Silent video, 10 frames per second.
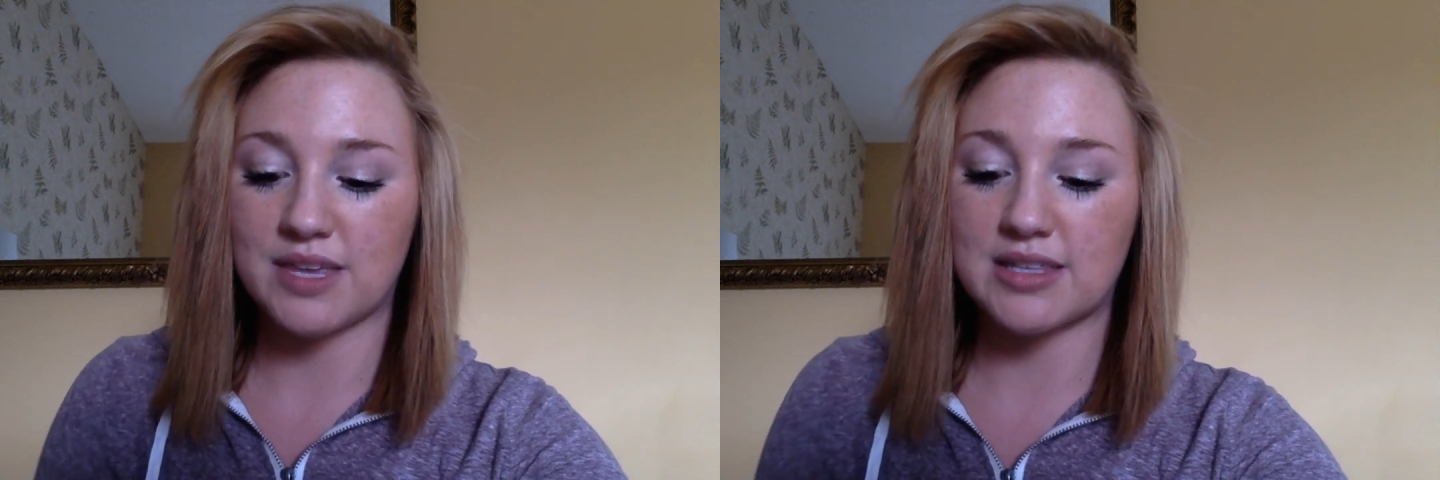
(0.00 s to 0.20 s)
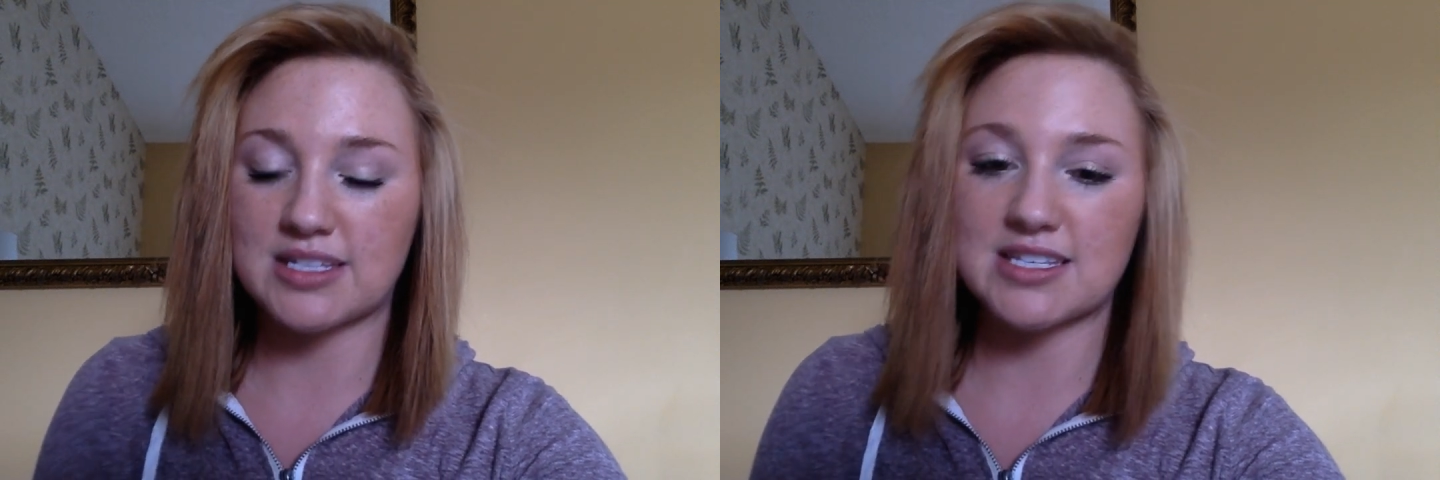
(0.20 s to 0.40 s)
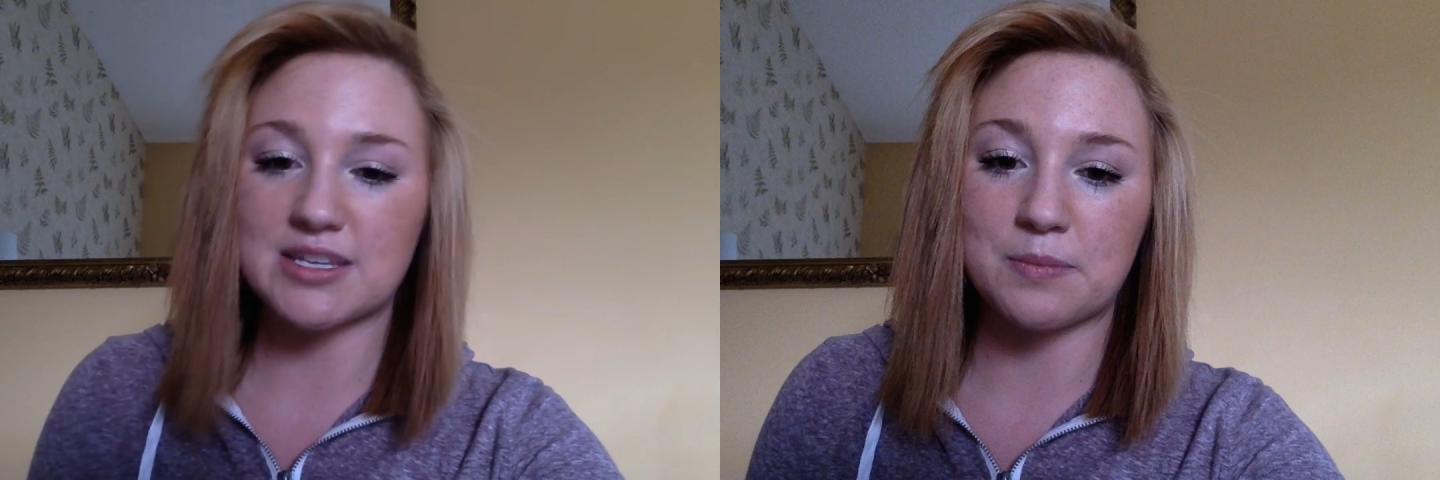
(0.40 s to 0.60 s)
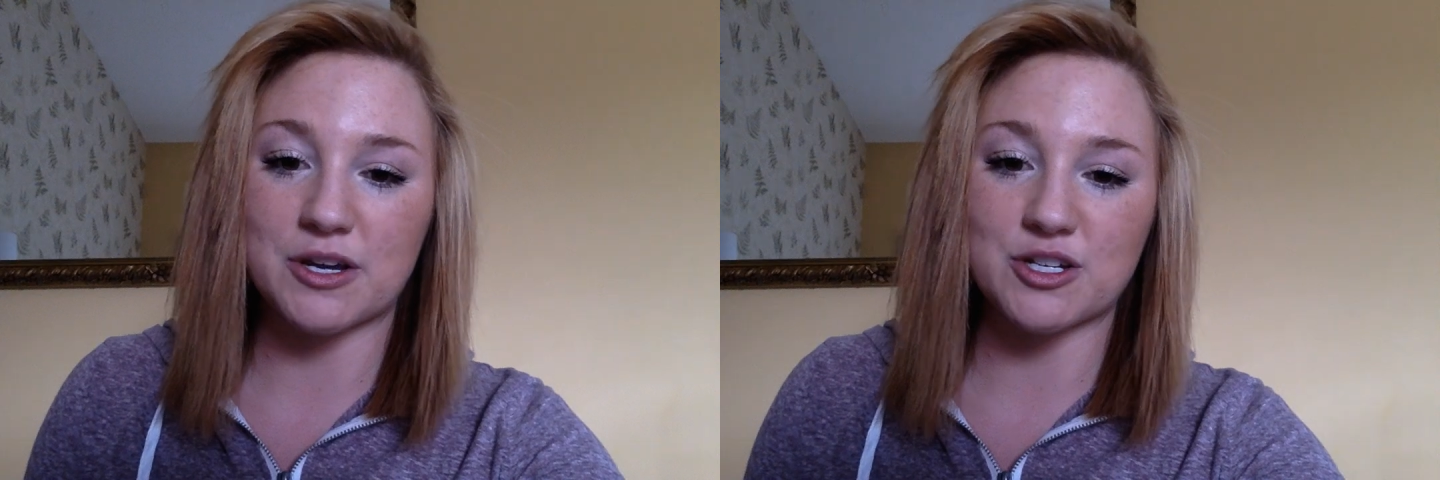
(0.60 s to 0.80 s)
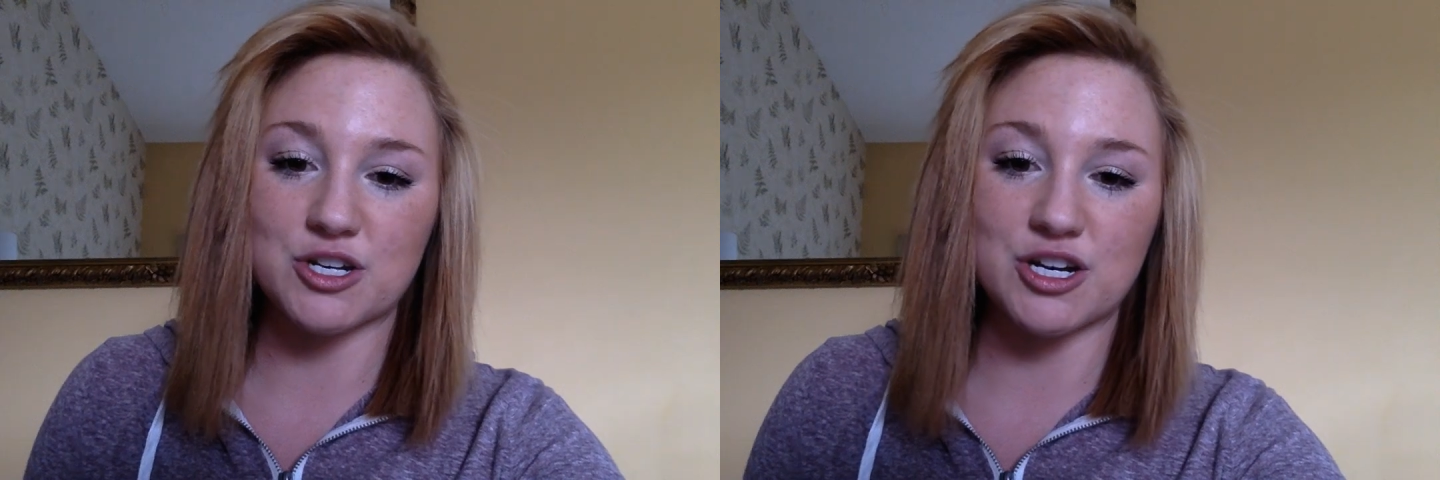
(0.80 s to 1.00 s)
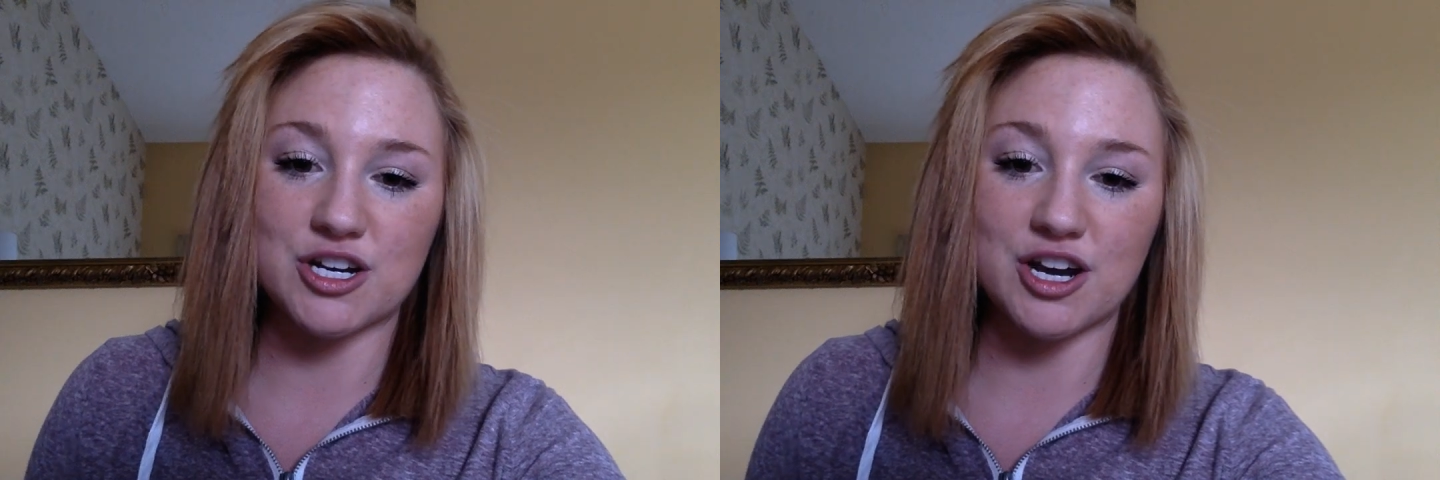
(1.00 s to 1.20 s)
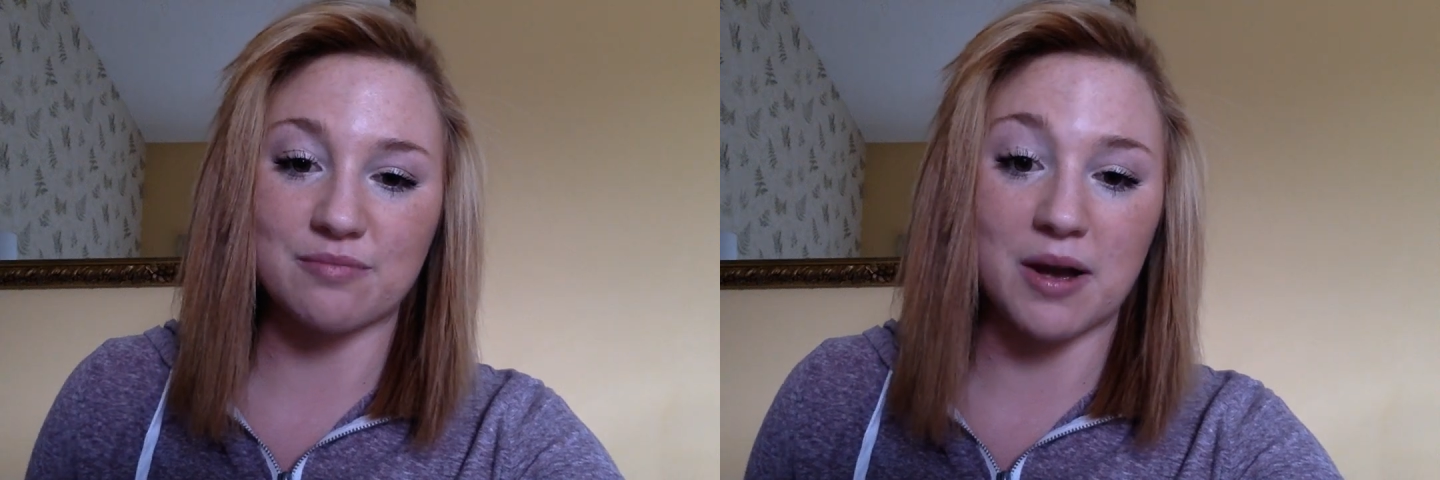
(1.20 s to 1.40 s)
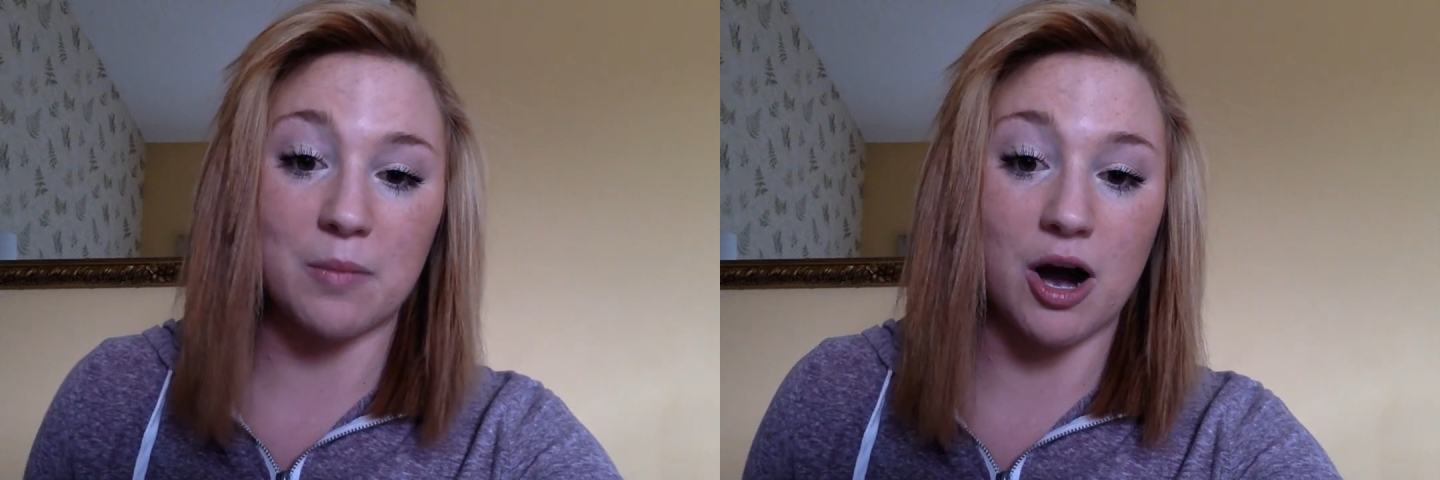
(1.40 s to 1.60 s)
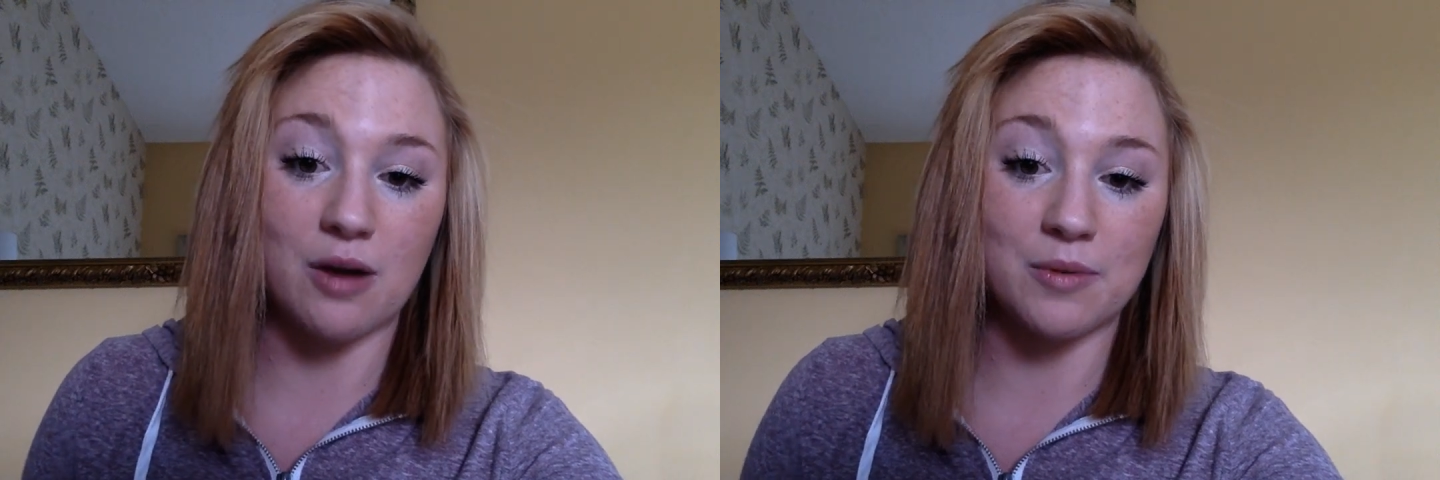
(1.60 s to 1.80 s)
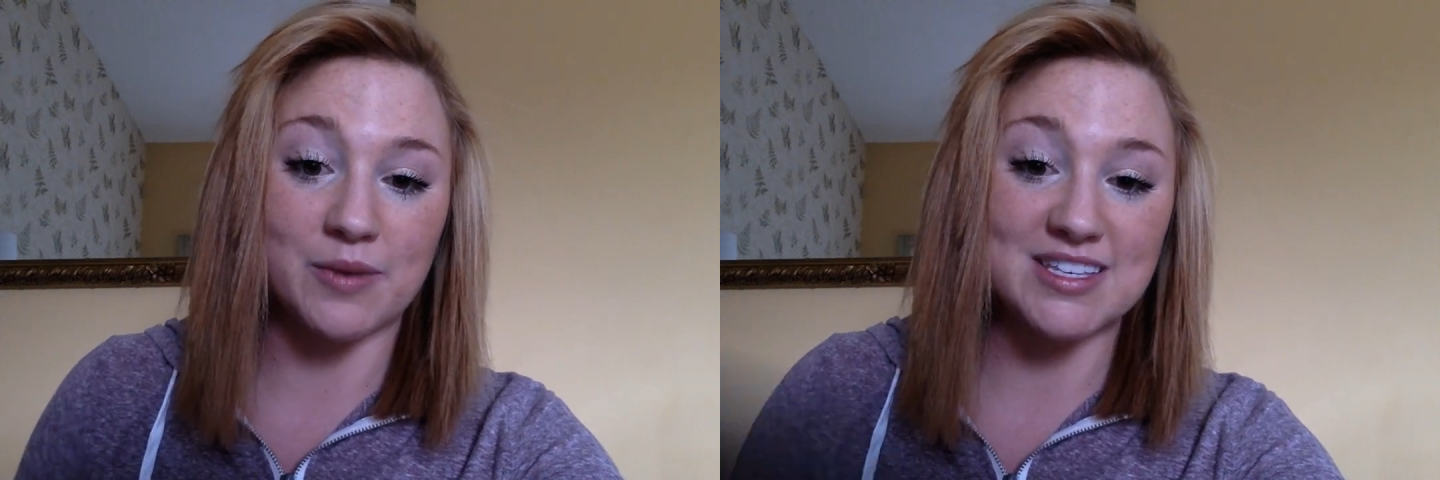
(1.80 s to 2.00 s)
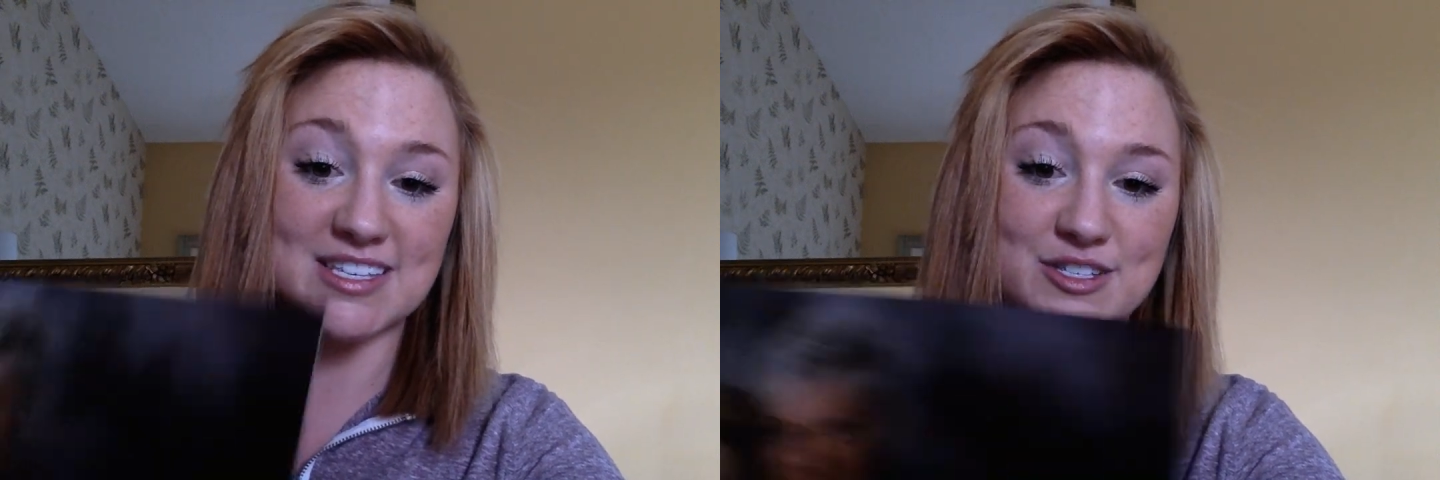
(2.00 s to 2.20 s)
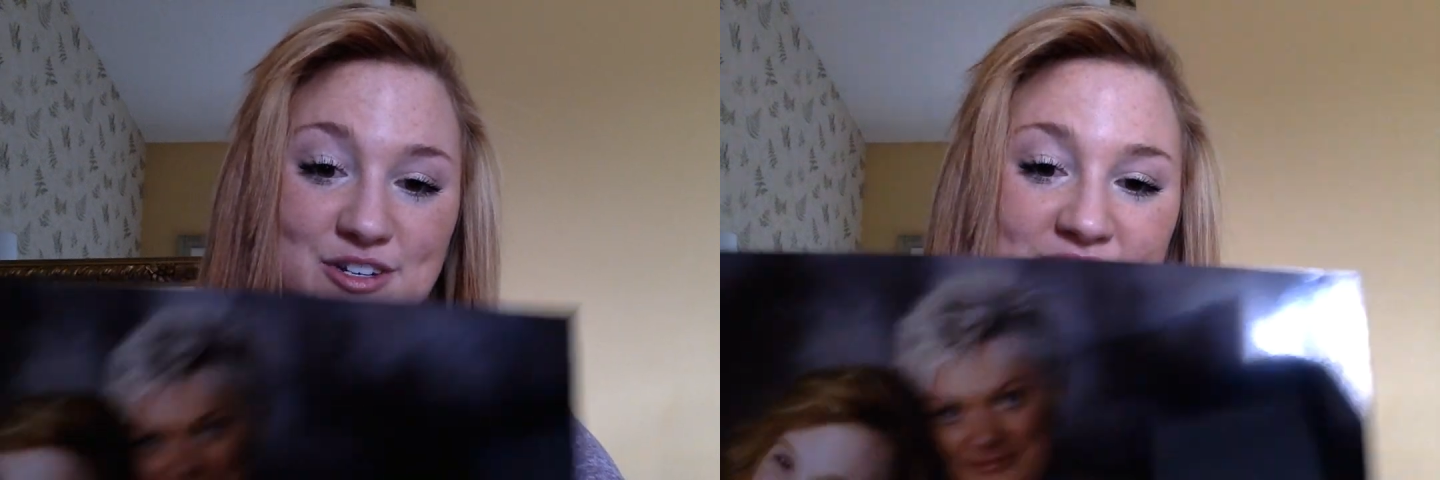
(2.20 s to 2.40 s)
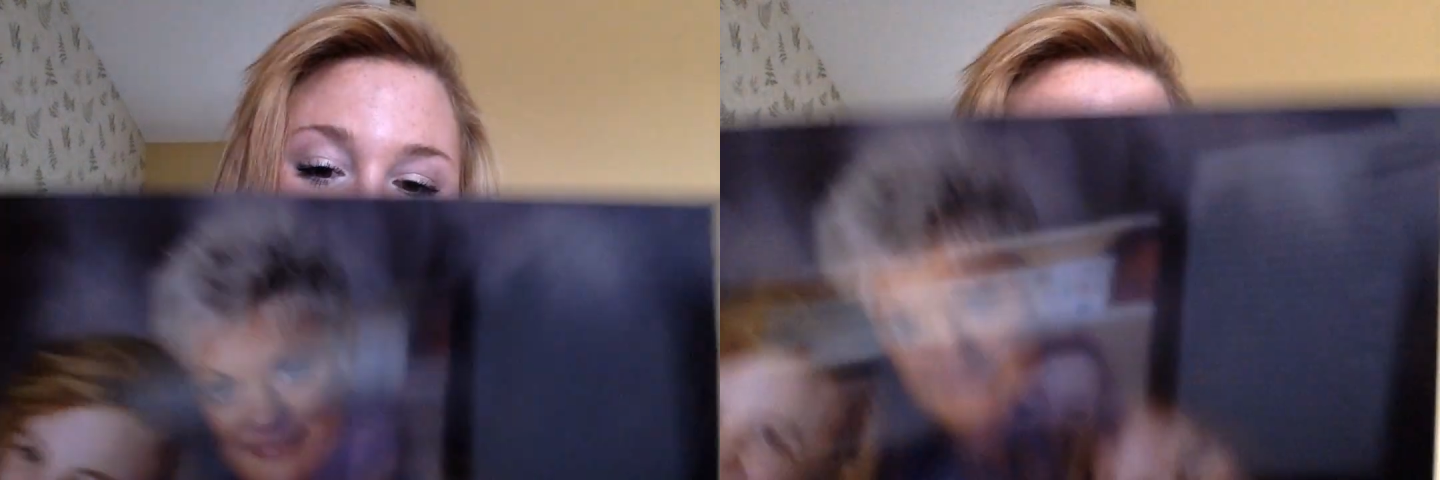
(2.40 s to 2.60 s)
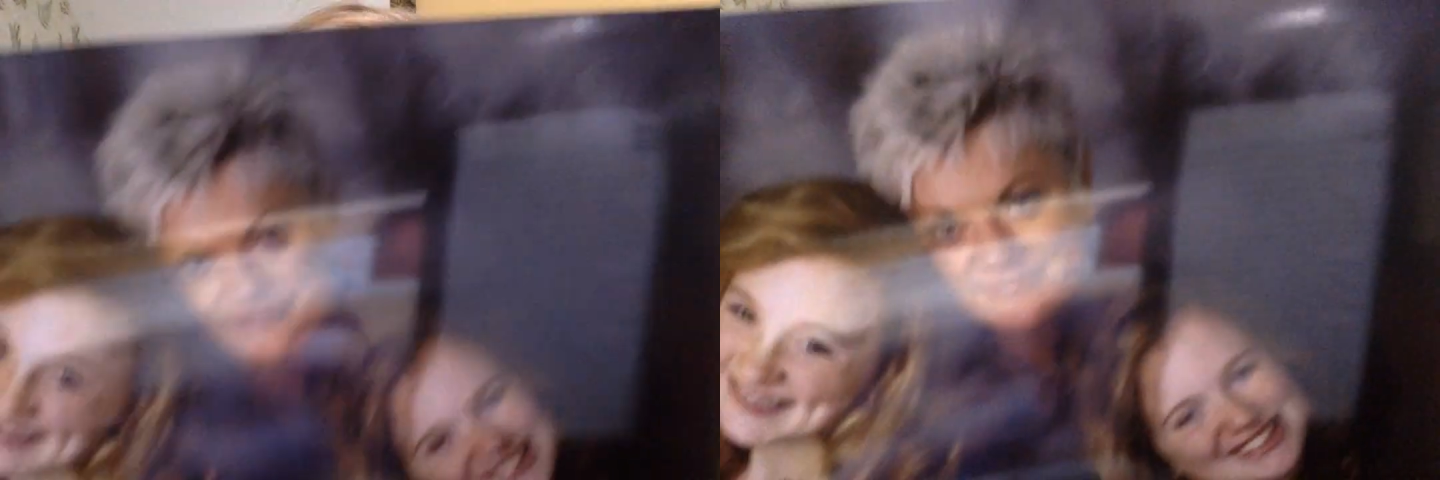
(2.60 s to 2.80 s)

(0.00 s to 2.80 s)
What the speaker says: And this is a picture of my mom and my sister and I.